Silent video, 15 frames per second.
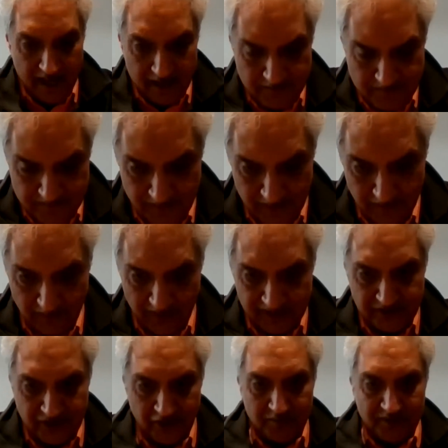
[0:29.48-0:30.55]
um, my
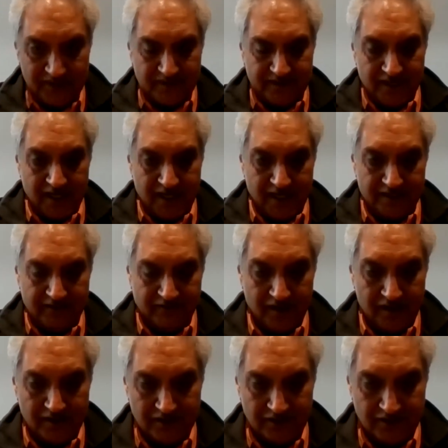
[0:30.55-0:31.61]
job is uh,
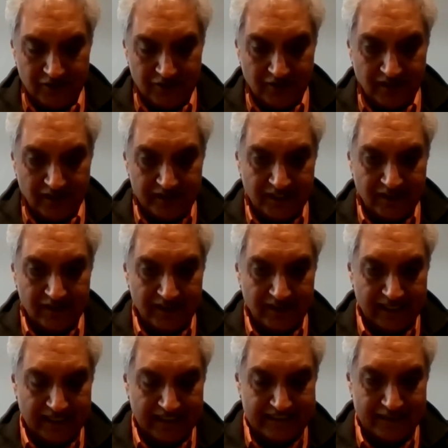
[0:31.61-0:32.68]
divided into two clinical
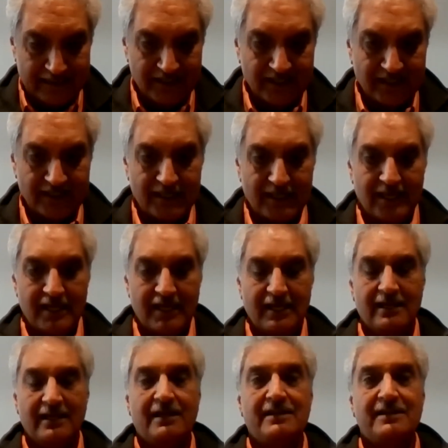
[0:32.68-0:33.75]
and academic.
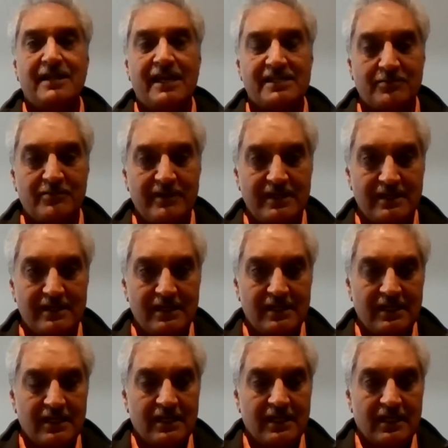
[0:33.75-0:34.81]
Uh, it has been
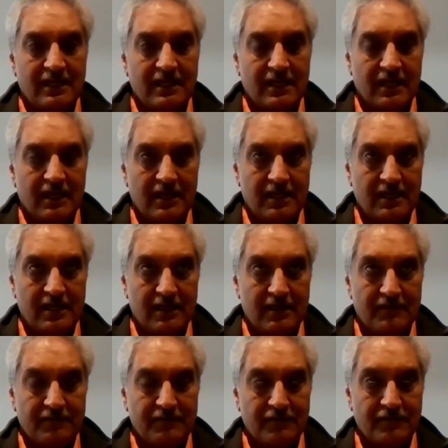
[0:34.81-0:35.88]

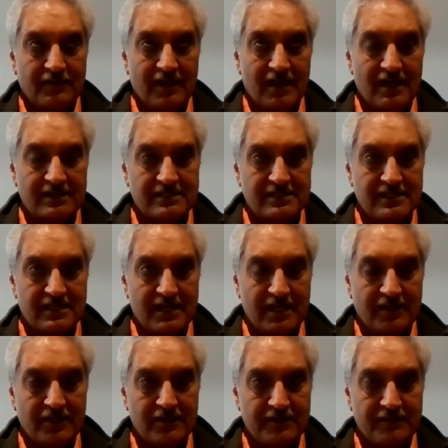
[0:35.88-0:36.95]
uh, for the last uh,
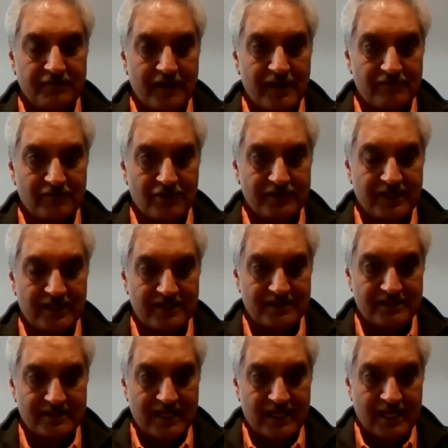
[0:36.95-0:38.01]
35 odd
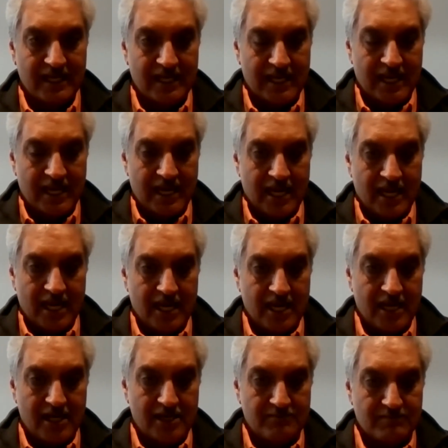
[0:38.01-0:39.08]
years.
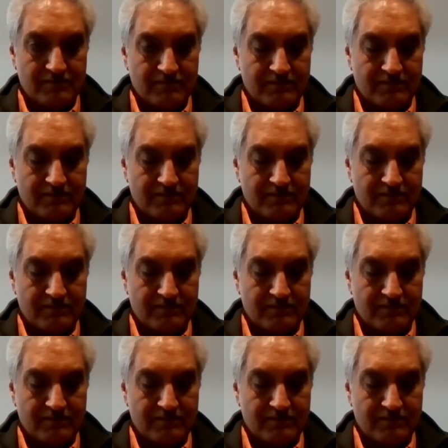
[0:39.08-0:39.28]
Um,